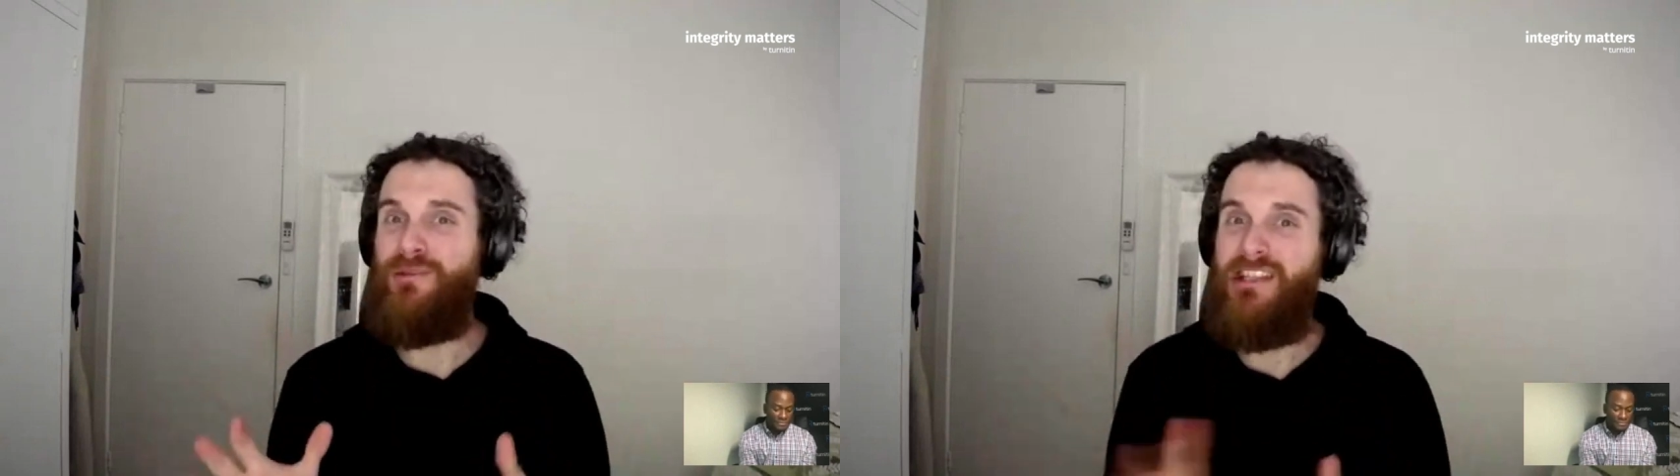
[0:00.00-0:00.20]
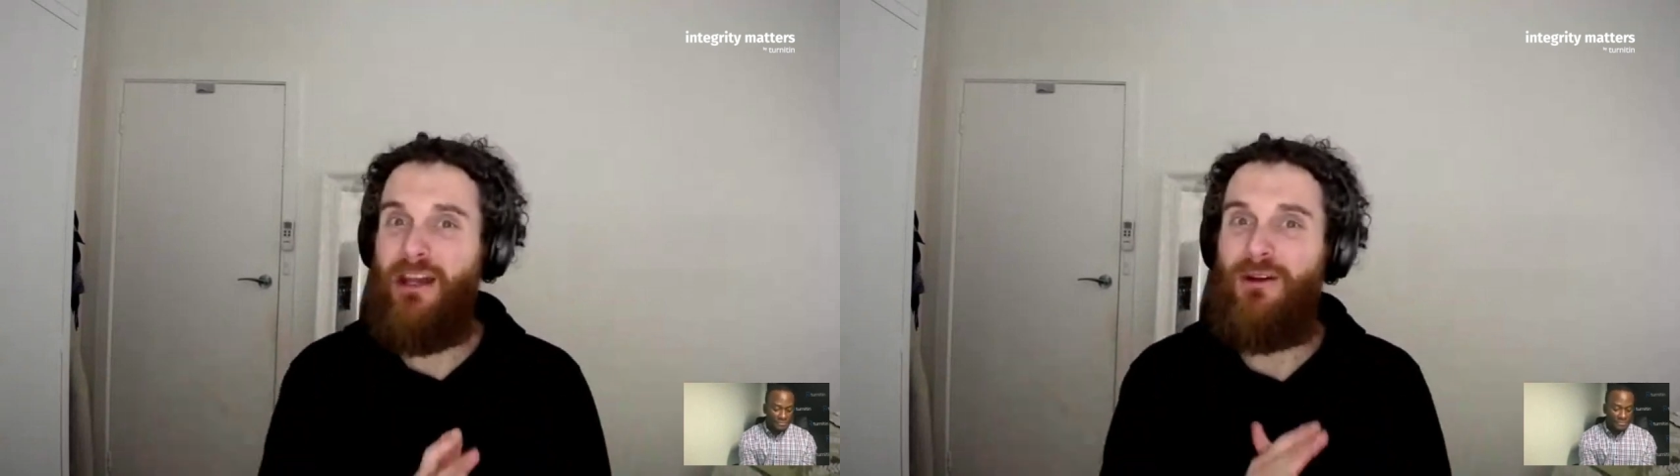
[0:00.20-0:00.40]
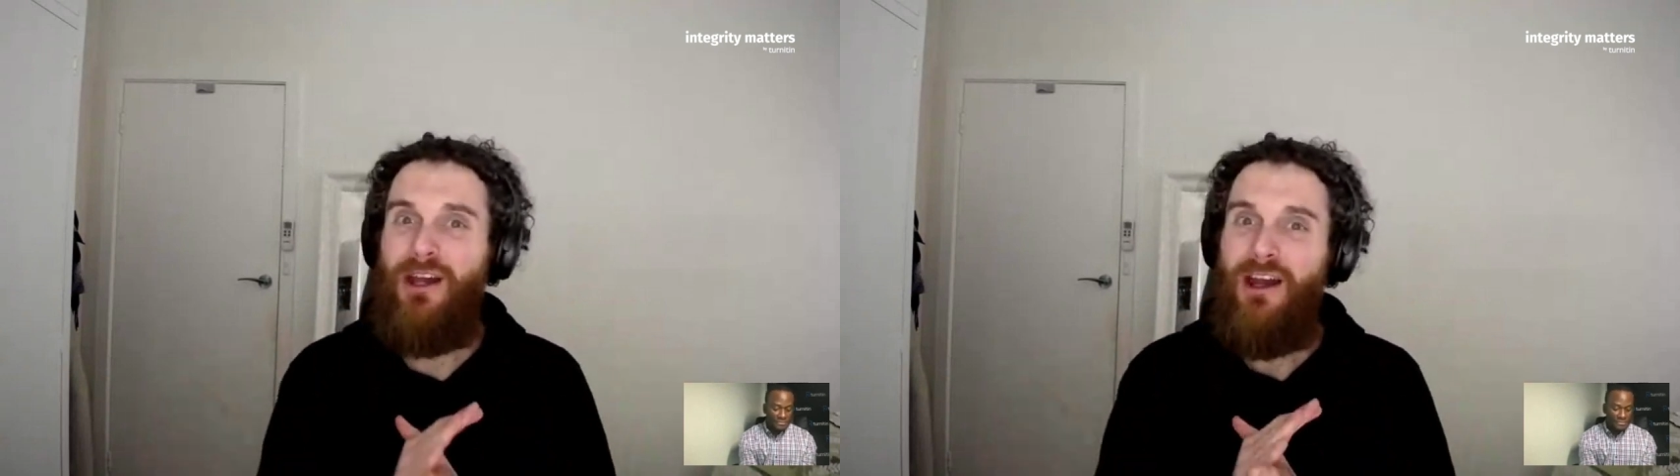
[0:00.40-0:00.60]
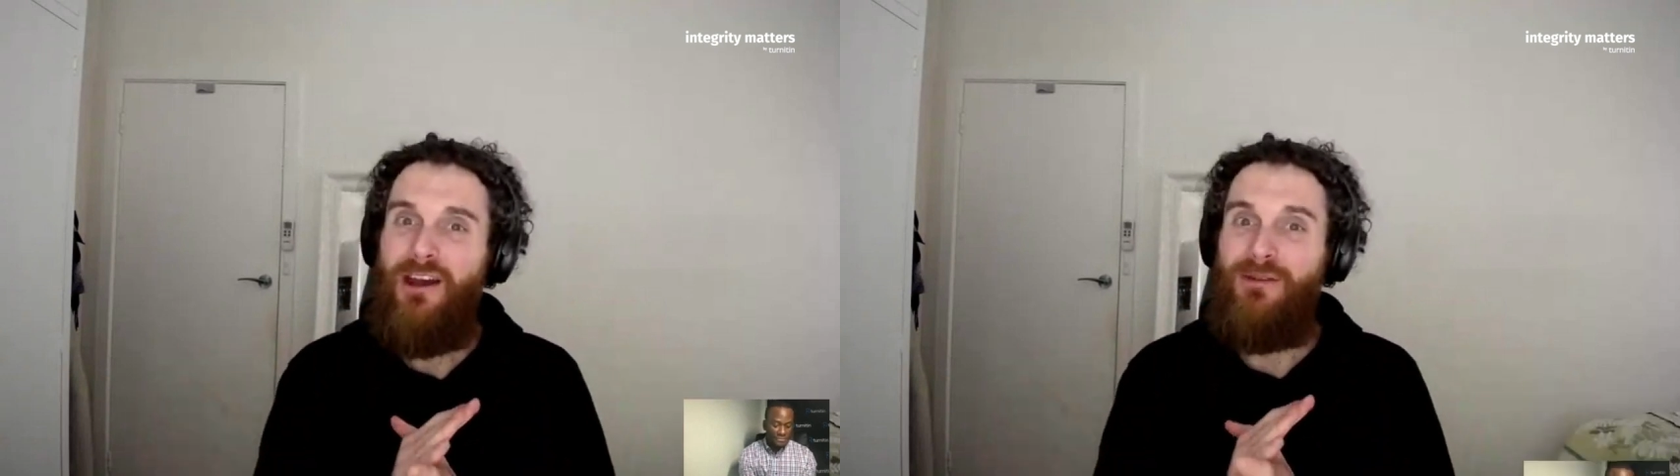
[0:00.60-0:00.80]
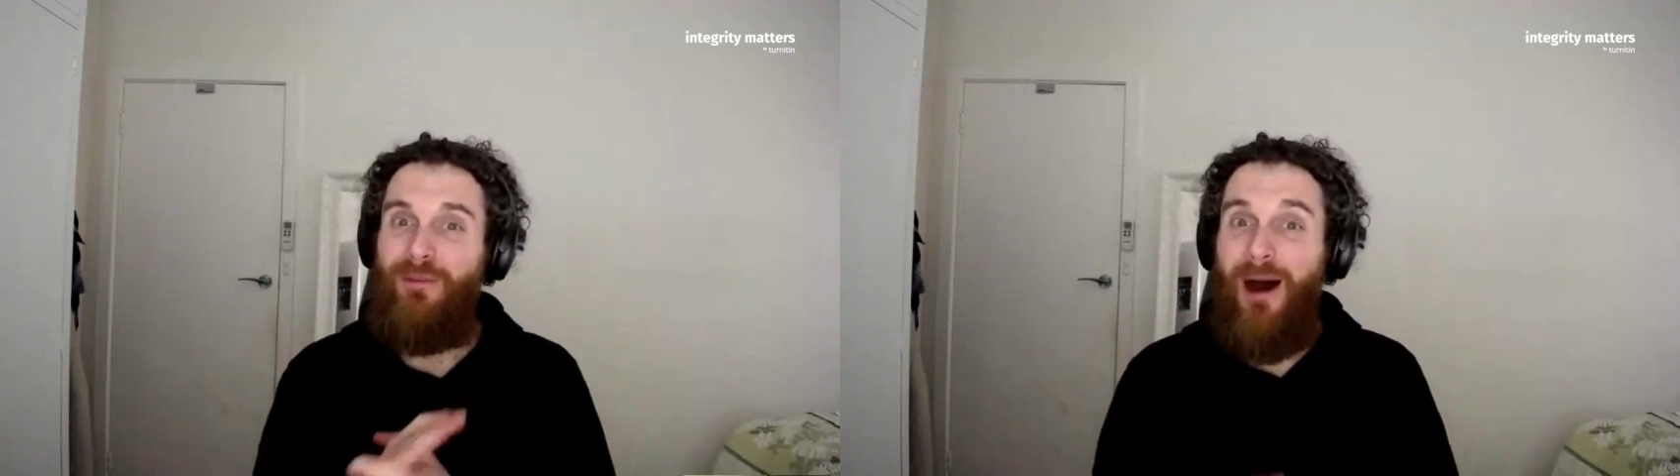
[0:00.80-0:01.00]
So
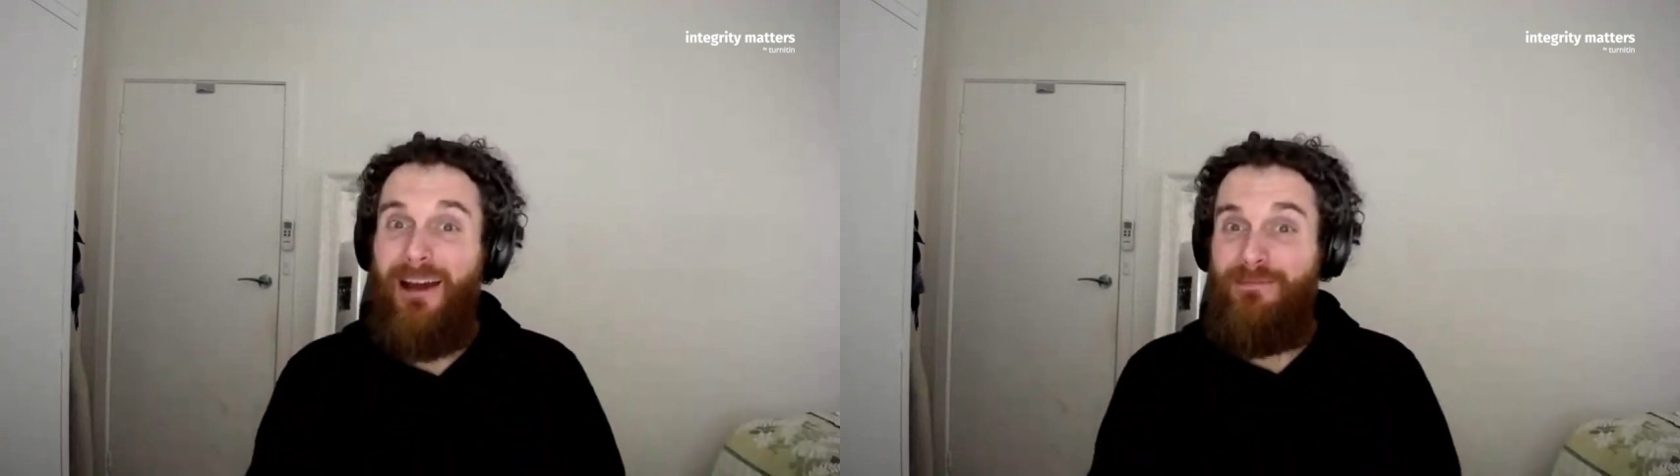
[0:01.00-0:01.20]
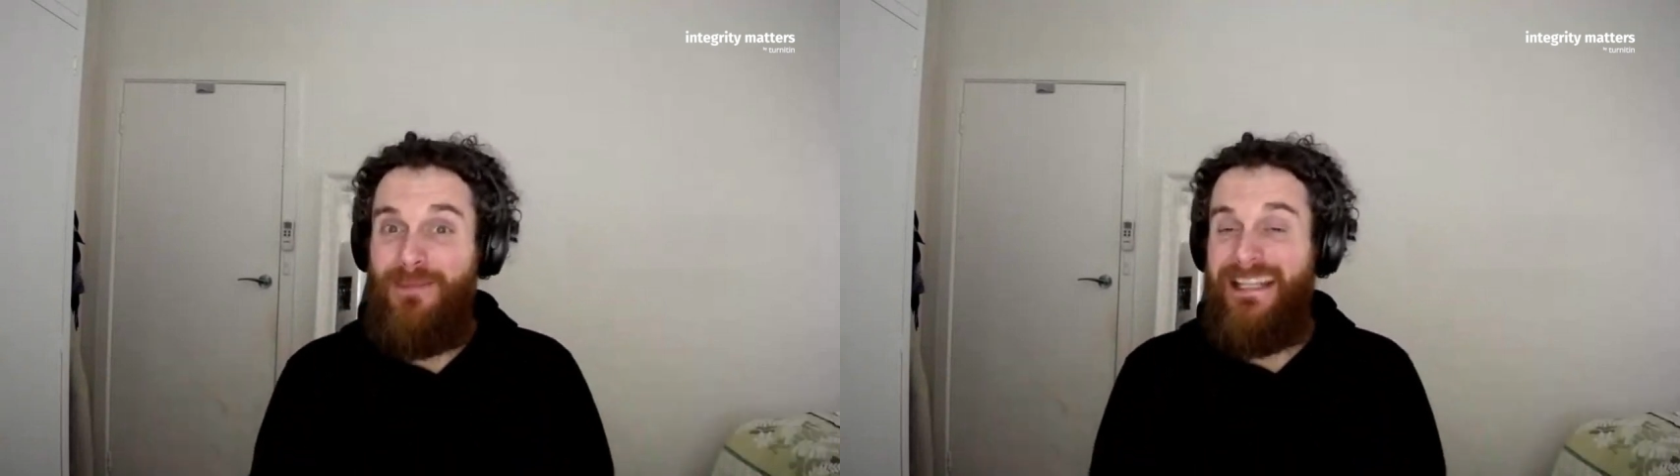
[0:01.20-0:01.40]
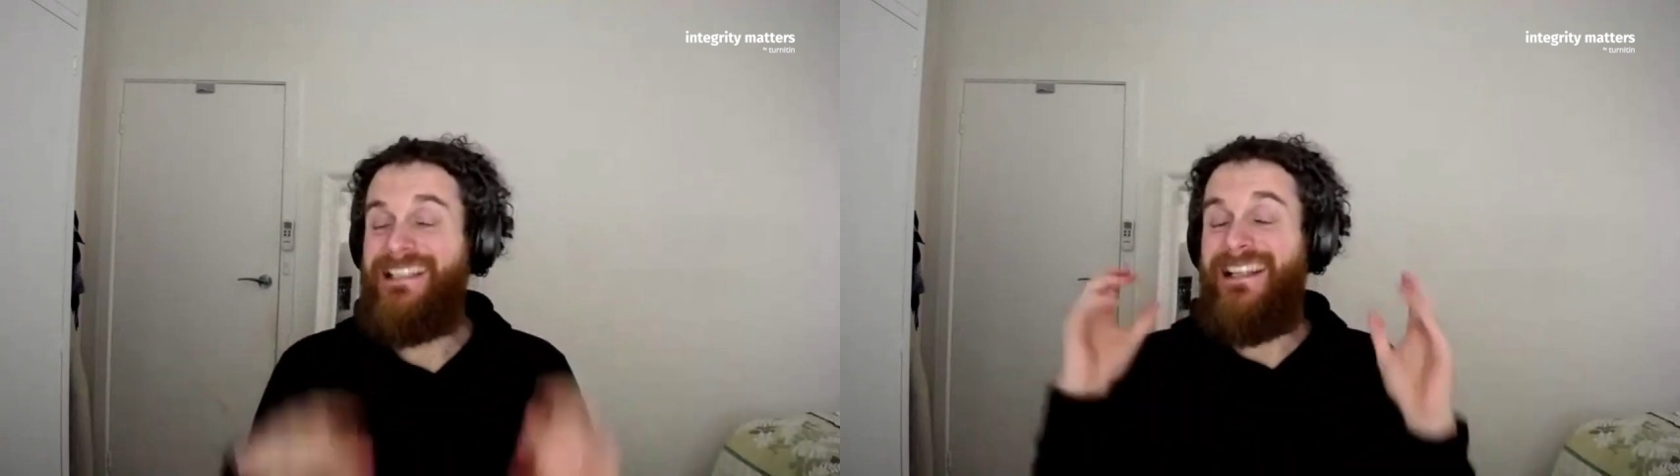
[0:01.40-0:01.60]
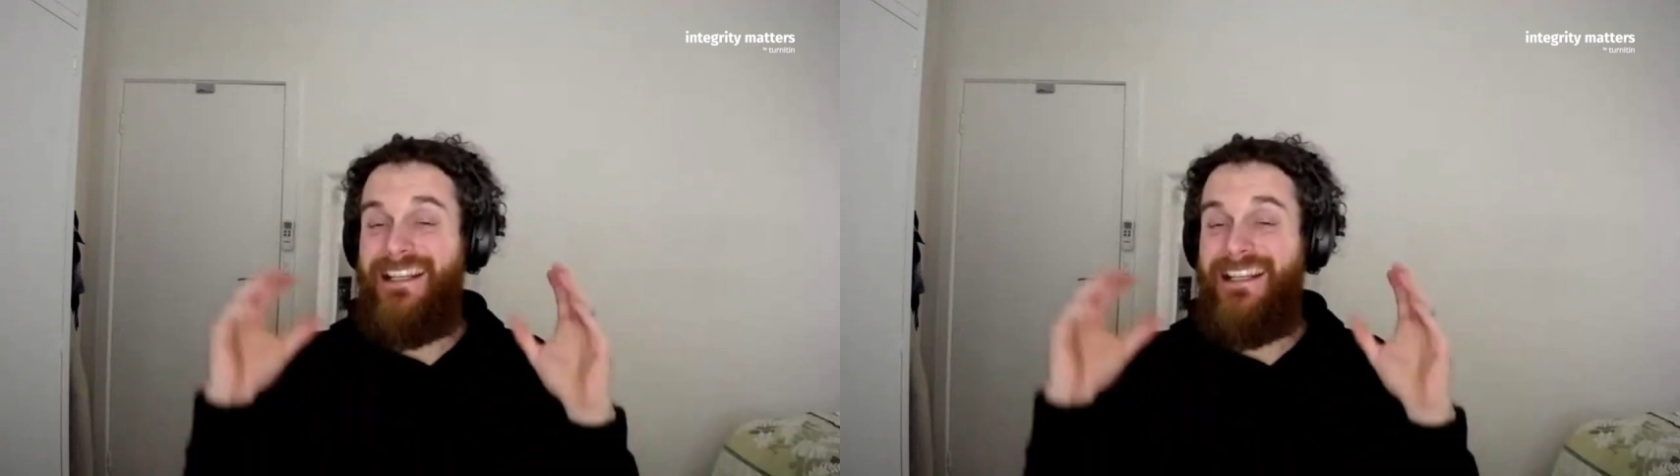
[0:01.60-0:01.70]
my biggest